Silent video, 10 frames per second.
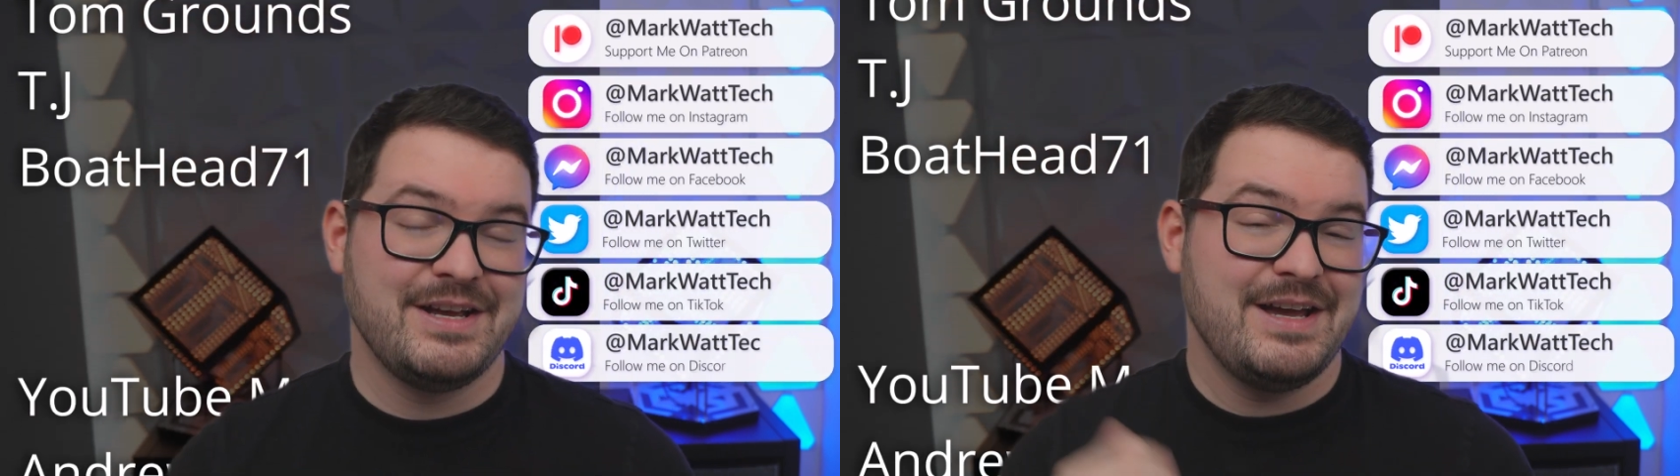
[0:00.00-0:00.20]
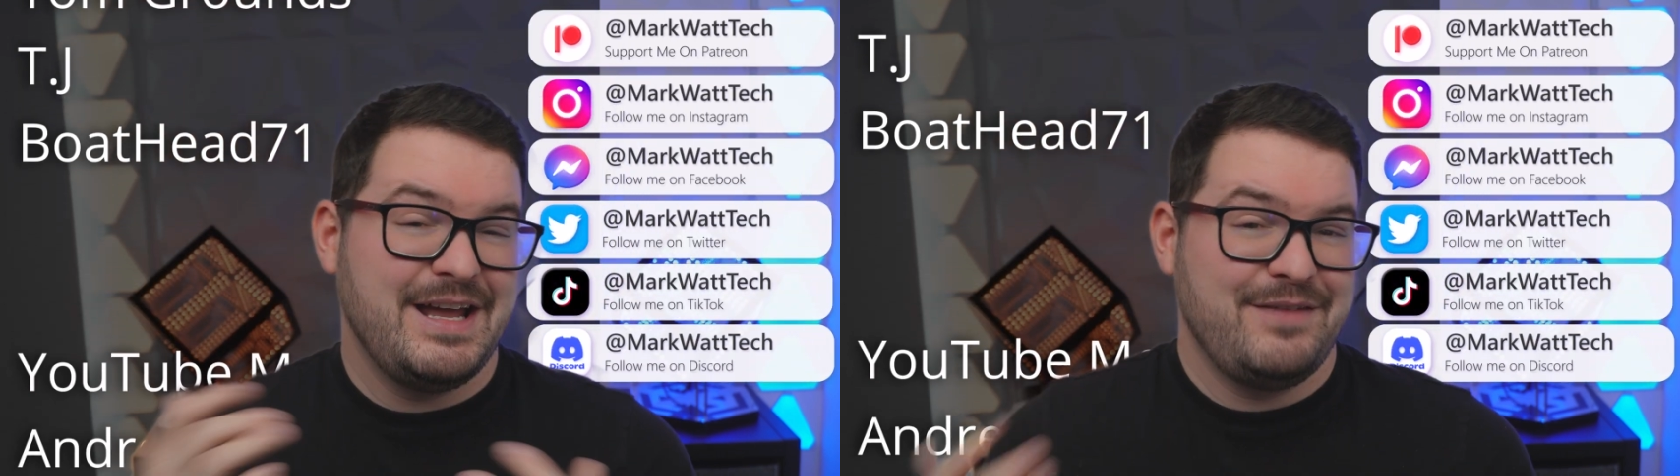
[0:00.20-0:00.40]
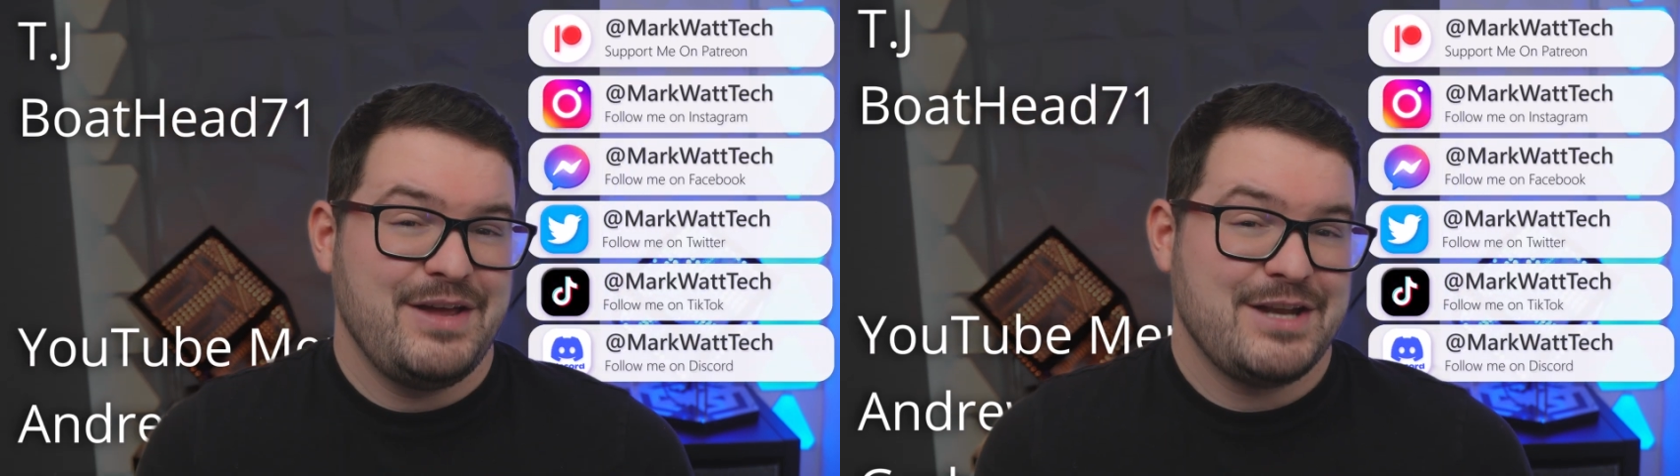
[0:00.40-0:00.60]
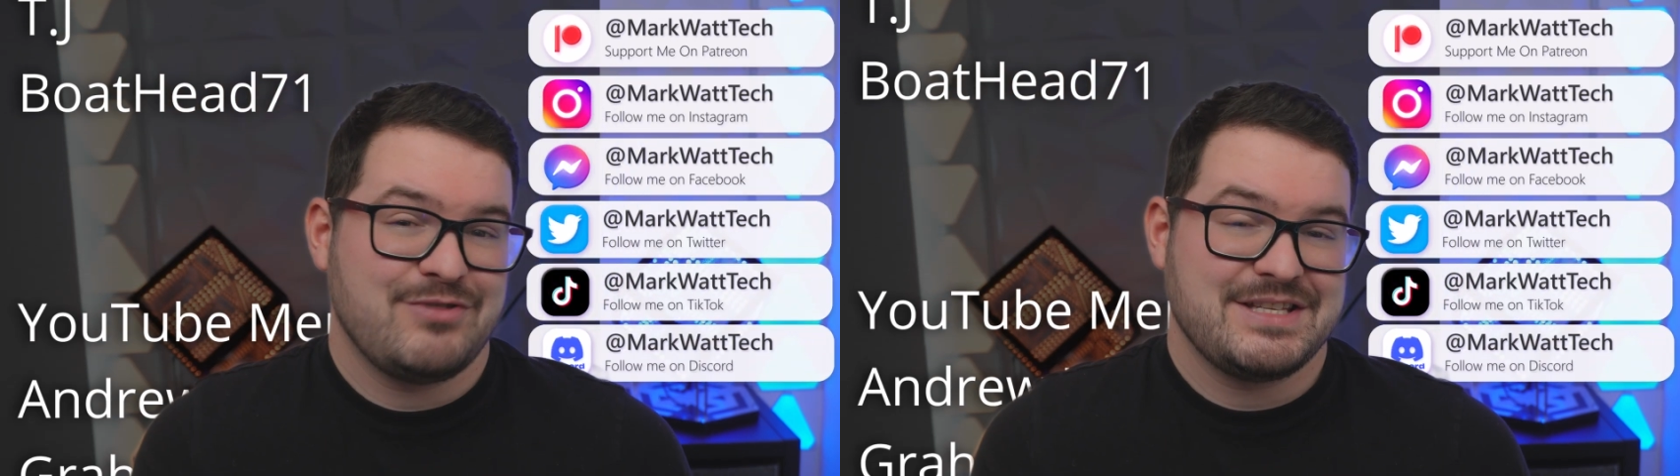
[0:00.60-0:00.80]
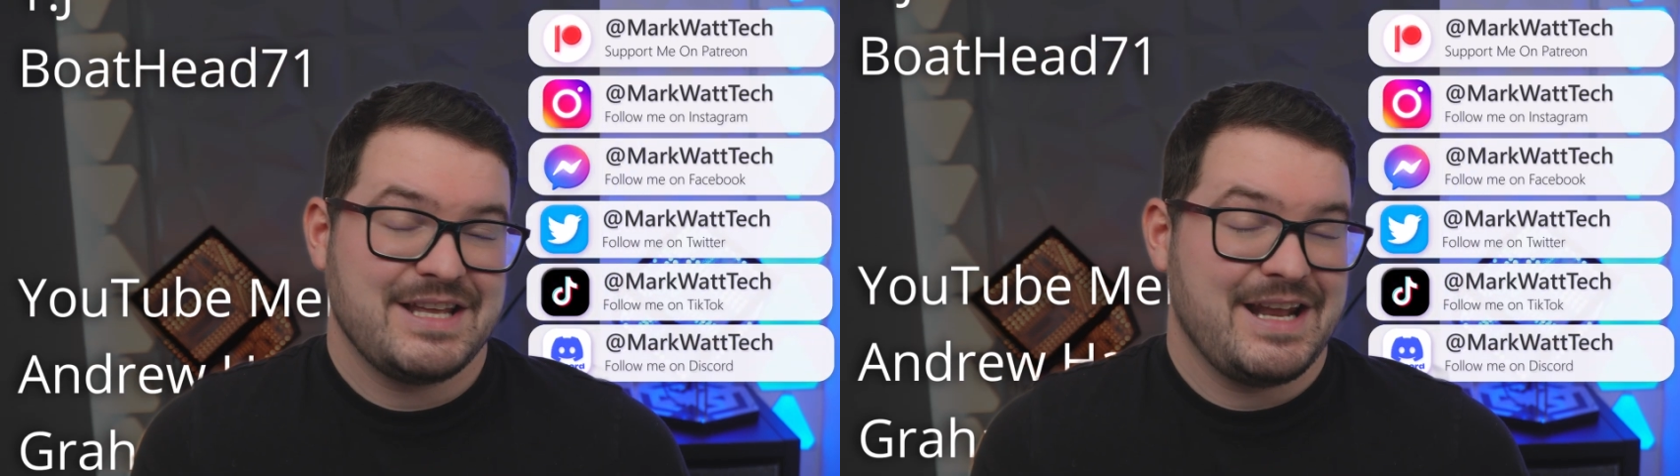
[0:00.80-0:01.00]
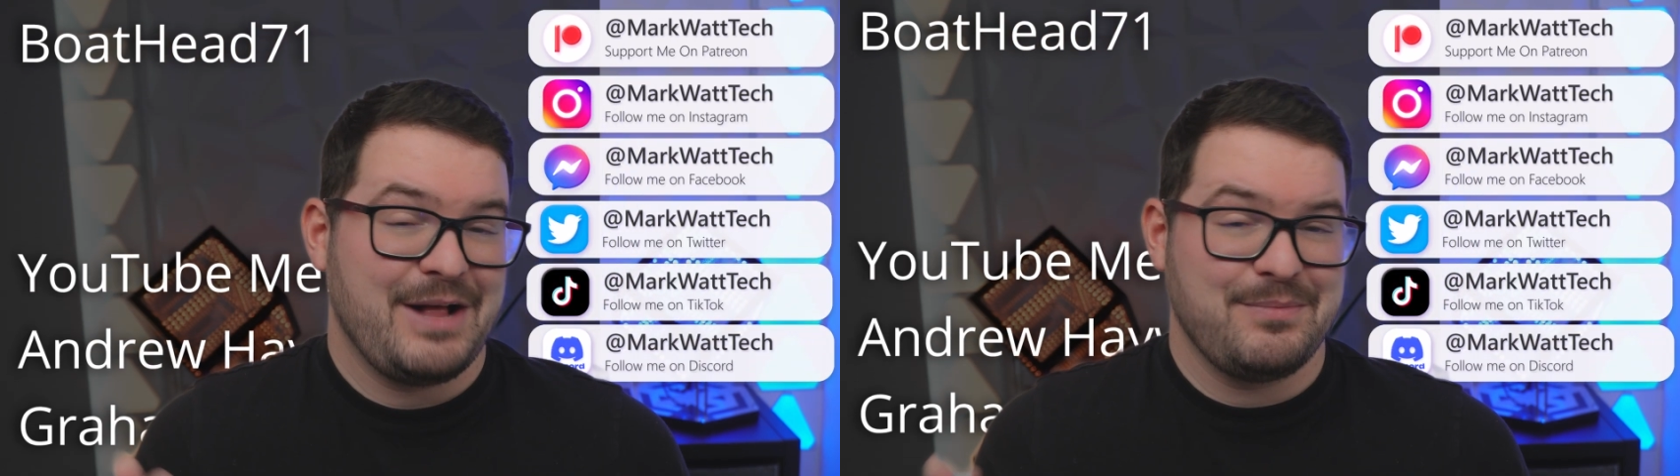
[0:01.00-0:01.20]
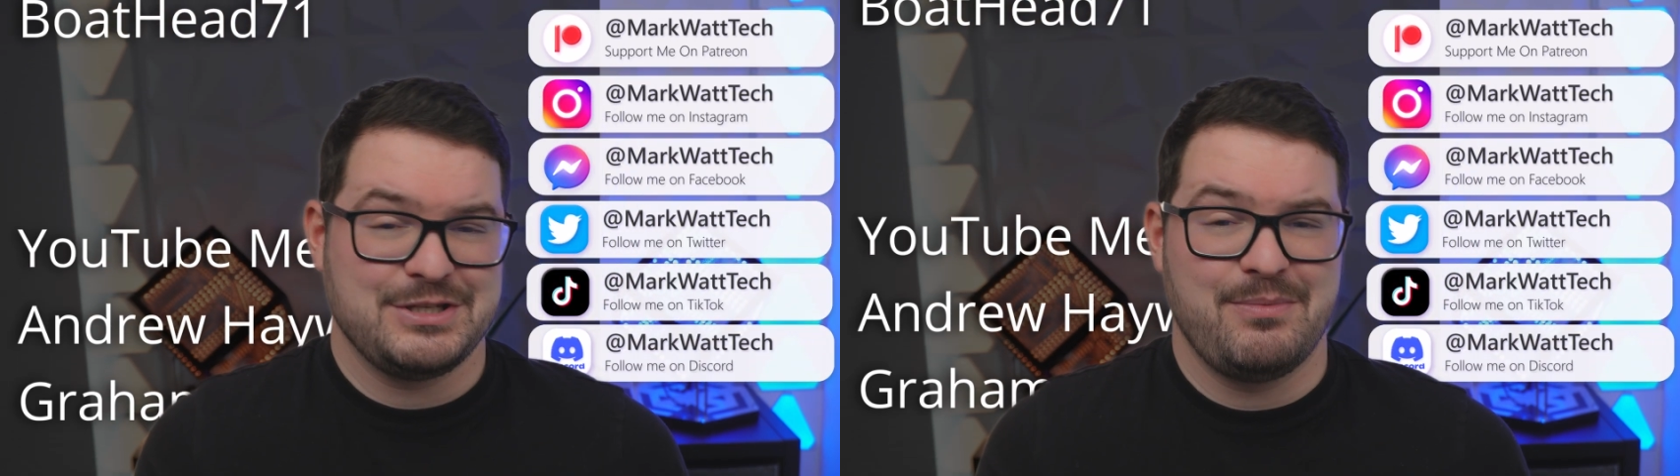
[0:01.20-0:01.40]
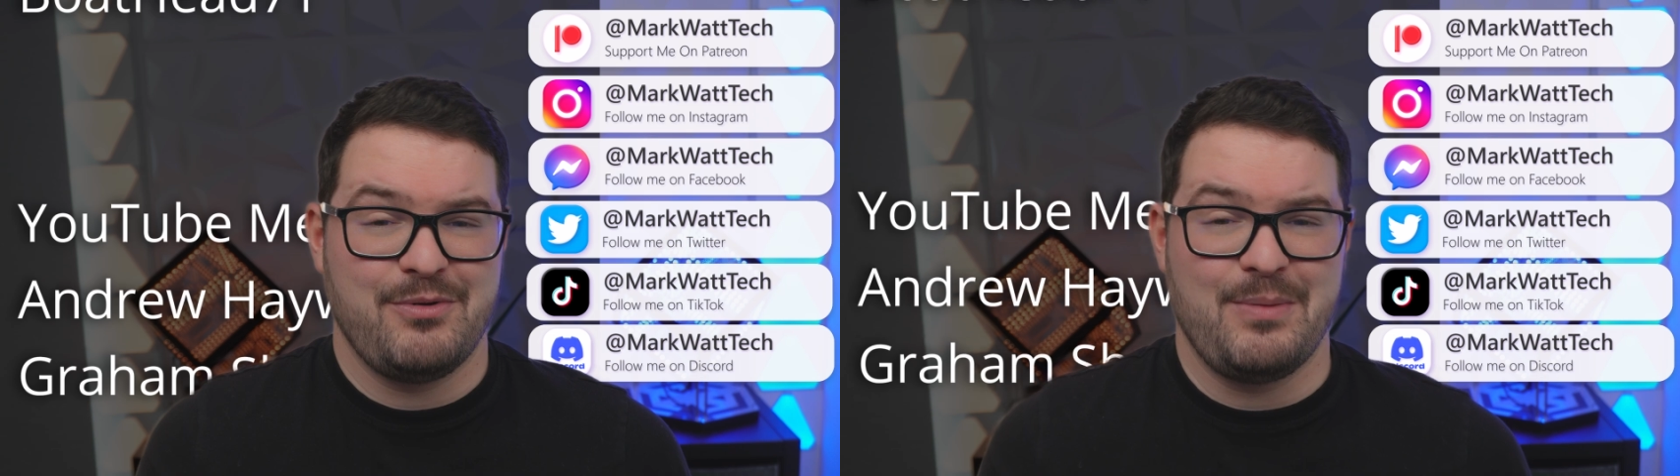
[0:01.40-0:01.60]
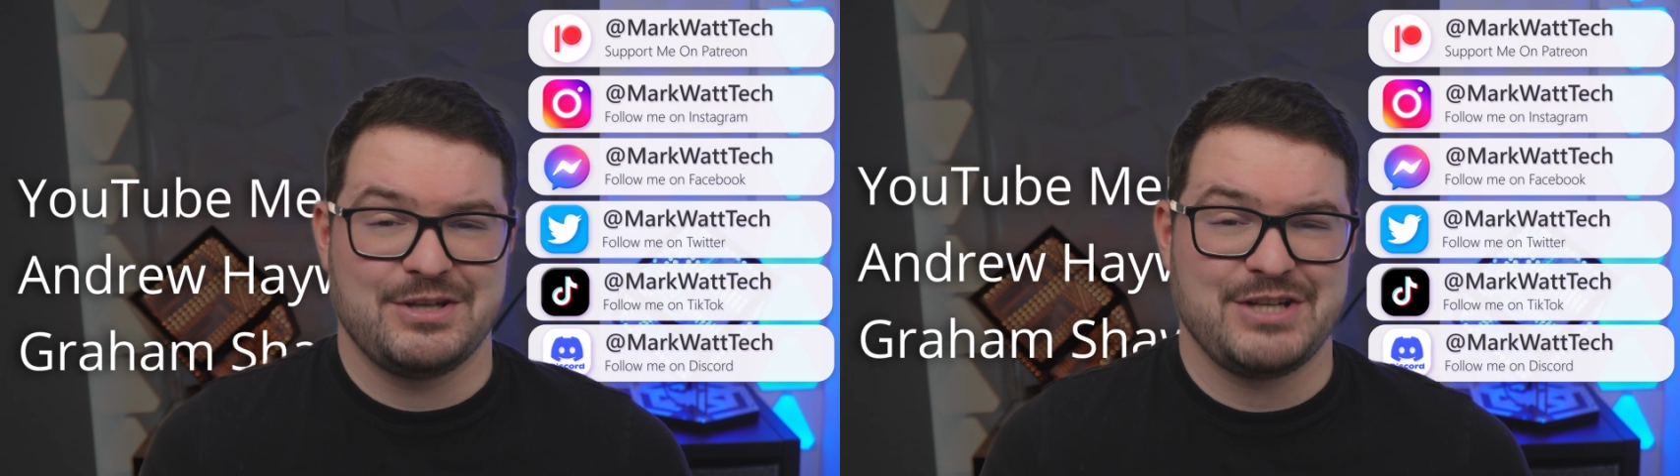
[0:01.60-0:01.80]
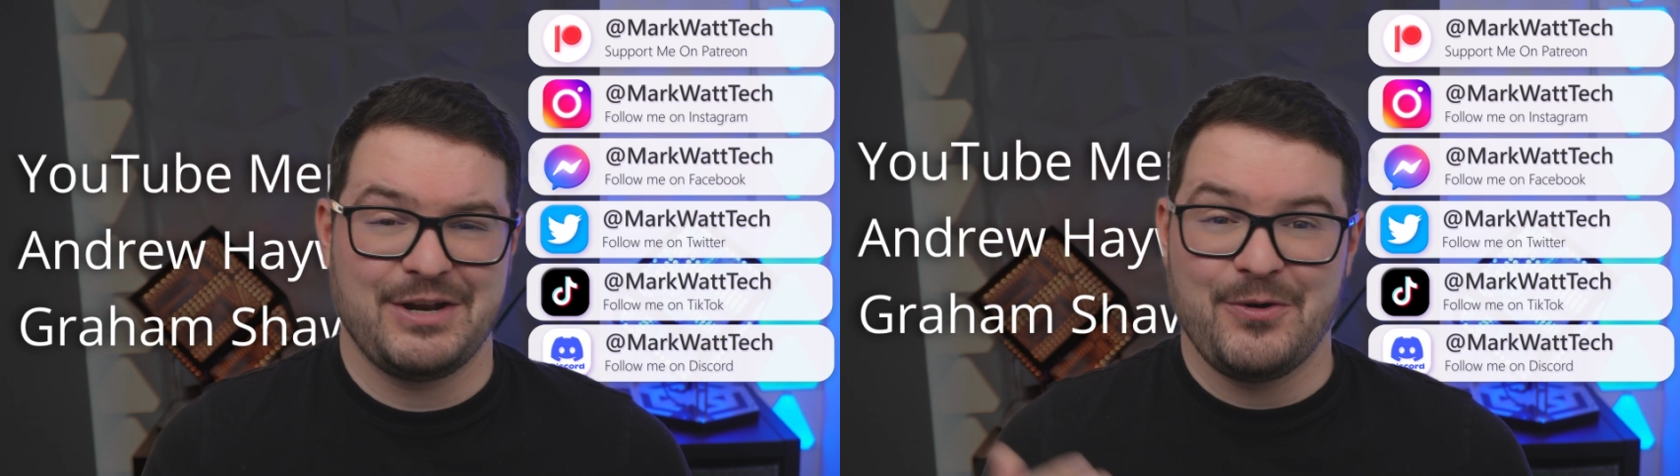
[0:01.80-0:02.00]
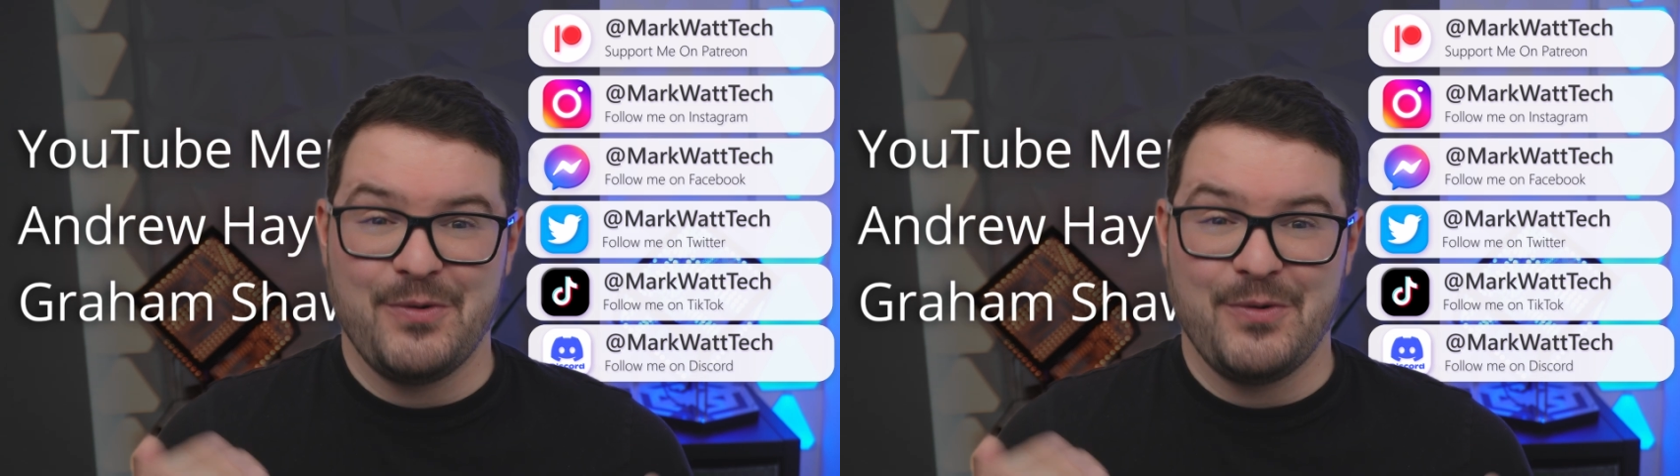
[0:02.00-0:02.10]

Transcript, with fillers: And if you're interested in helping support my channel,